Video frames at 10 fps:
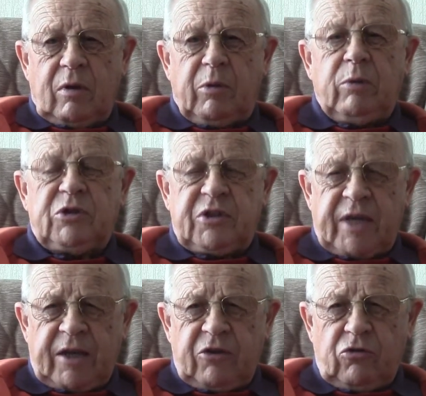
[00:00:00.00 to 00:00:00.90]
but it was
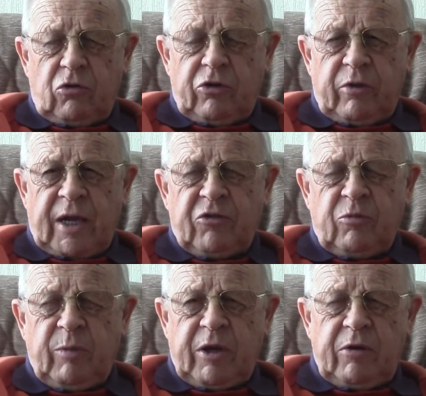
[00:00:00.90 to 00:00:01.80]
cancelled at the
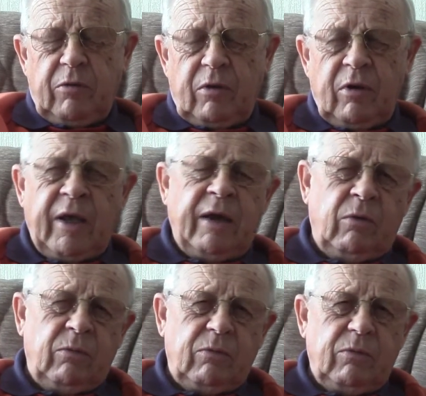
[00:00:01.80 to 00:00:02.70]
last minute. Now,